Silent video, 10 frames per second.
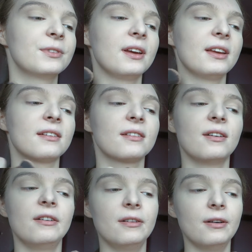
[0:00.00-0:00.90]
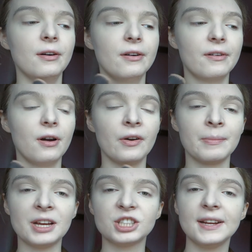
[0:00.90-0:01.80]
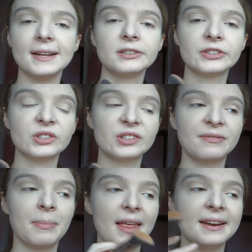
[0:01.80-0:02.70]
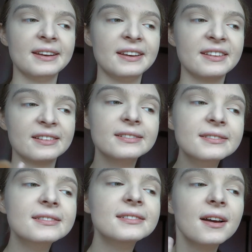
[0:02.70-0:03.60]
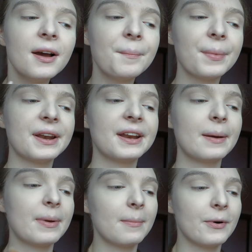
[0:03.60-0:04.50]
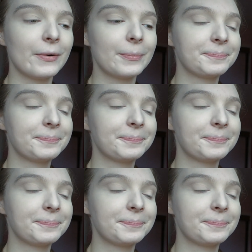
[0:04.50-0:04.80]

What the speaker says: like on my chin to sort of blend it a bit more.